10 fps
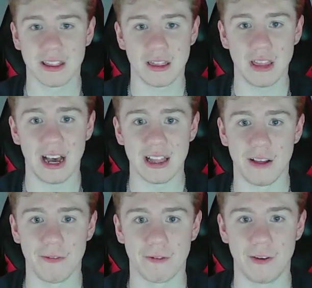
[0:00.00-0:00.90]
I
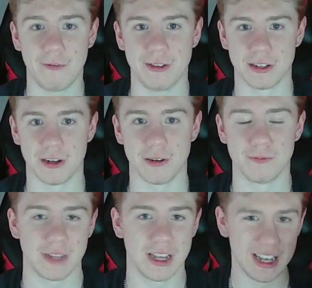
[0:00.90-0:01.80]
love Fred Vasseur.
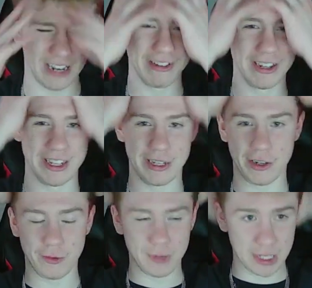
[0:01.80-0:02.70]
I really do.
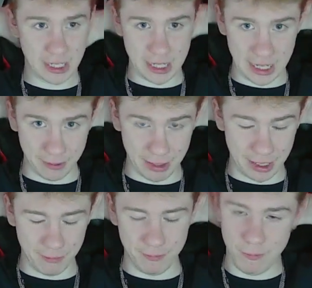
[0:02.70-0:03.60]
I
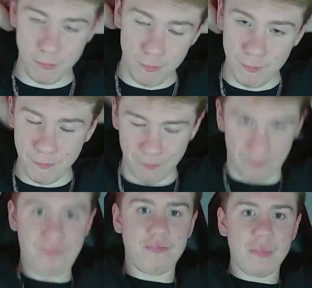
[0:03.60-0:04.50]
mean,
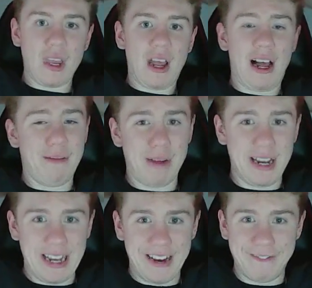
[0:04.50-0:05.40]
I
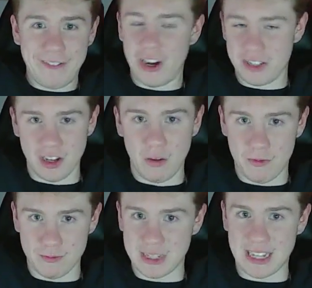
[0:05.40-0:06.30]
might have false hope
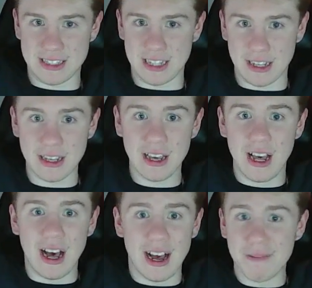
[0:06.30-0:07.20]
from testing.
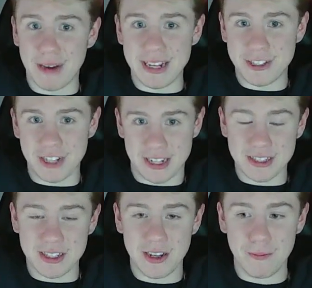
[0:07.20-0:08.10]
I might
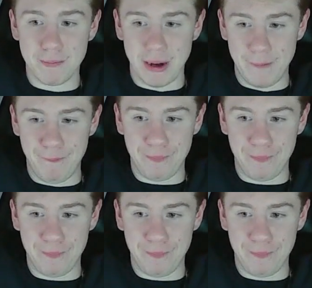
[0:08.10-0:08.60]
just. But